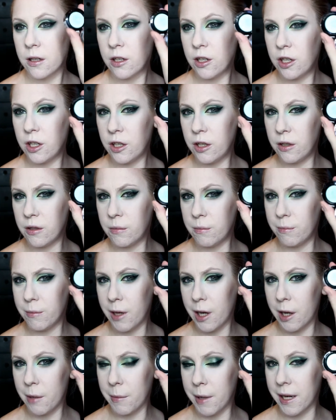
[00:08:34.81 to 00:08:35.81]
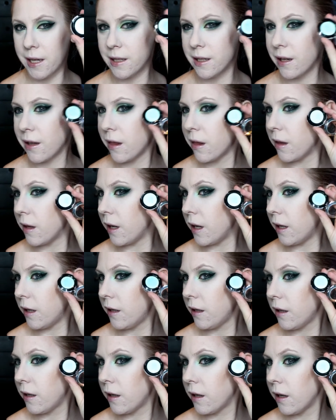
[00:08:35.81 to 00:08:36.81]
to use Mermaid, I
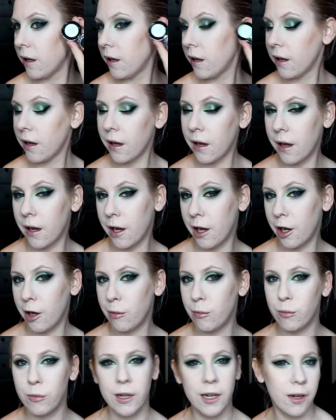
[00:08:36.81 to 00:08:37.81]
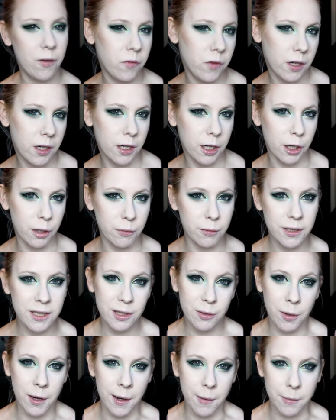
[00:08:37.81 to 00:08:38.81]
think. We'll give it a go, we'll
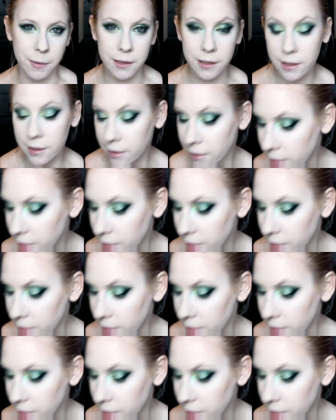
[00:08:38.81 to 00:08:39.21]
see what happens.